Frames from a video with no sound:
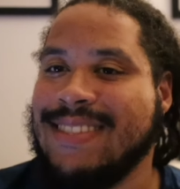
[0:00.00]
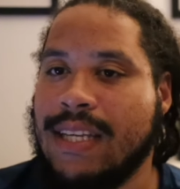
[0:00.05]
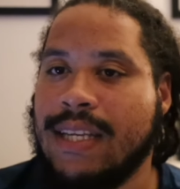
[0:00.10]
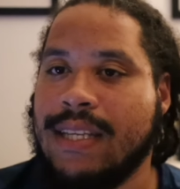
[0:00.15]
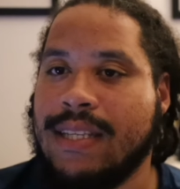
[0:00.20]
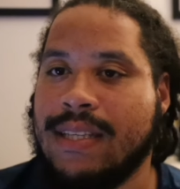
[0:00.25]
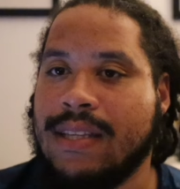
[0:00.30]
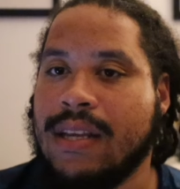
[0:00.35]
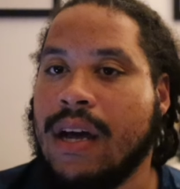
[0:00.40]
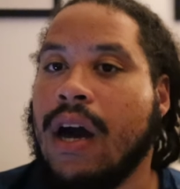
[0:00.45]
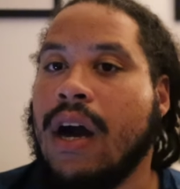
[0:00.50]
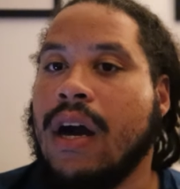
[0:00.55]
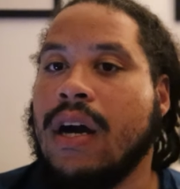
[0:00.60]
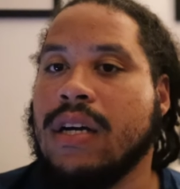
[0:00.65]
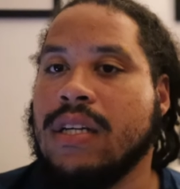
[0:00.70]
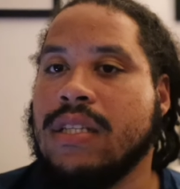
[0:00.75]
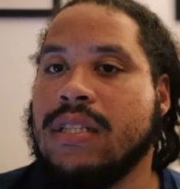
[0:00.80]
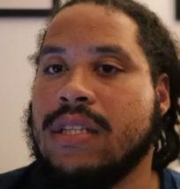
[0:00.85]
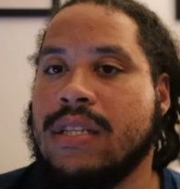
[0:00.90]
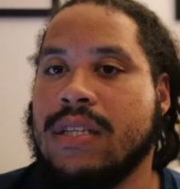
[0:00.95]
it's
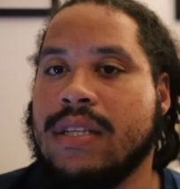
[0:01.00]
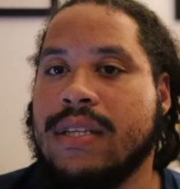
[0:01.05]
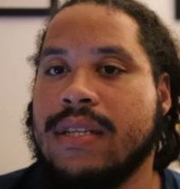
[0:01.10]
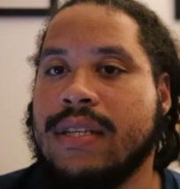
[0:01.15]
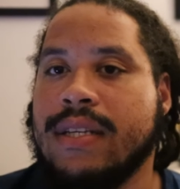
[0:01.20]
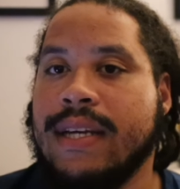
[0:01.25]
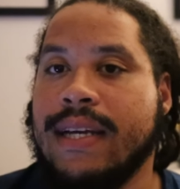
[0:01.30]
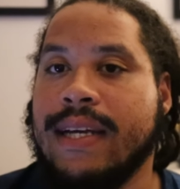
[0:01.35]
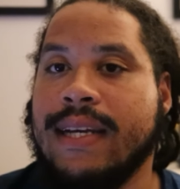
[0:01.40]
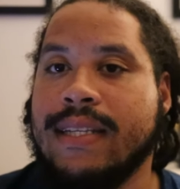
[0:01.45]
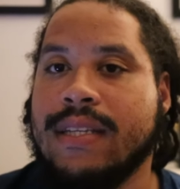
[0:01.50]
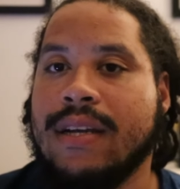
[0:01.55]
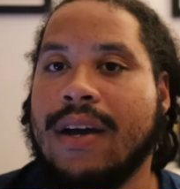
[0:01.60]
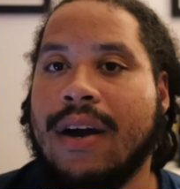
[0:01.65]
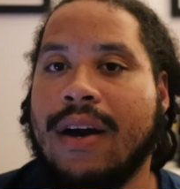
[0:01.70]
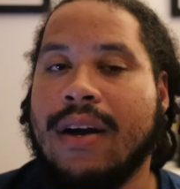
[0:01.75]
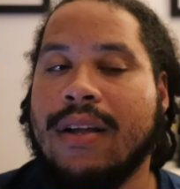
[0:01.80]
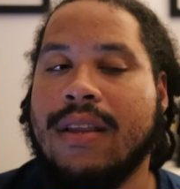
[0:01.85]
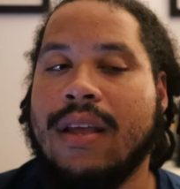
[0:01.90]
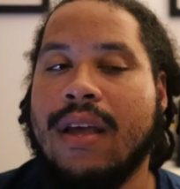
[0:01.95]
hard. It is
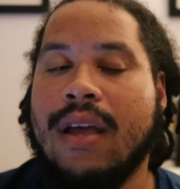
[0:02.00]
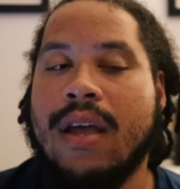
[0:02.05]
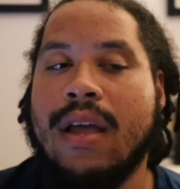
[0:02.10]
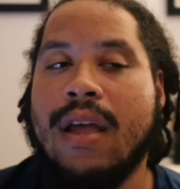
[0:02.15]
hard.